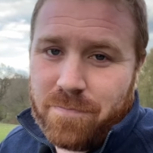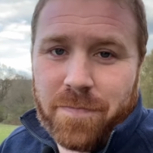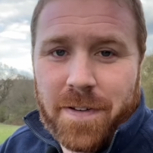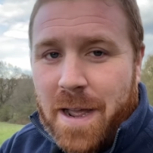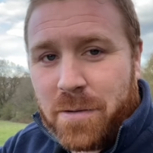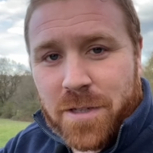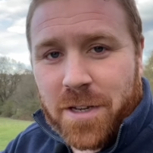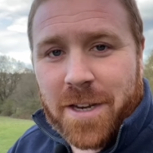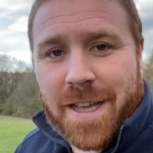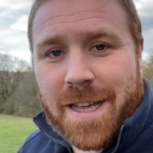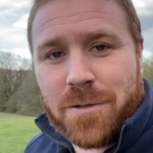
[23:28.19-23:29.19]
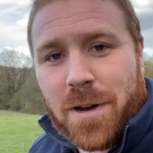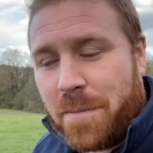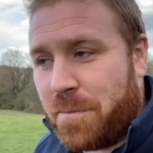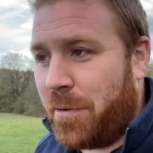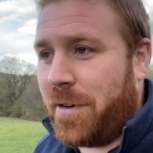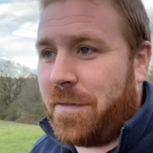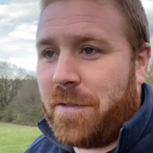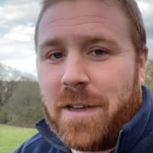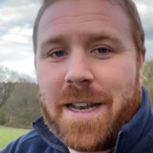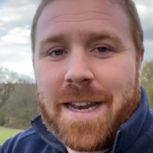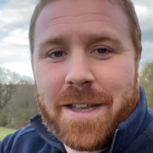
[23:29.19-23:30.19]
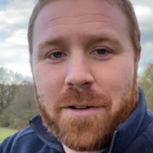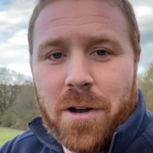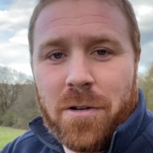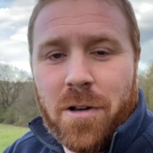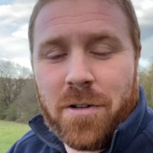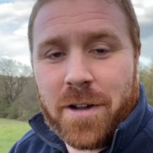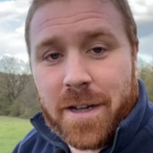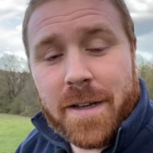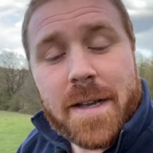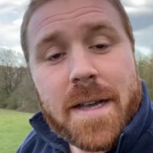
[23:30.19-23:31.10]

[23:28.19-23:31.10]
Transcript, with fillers: flowers are going to get trampled if you let it grow longer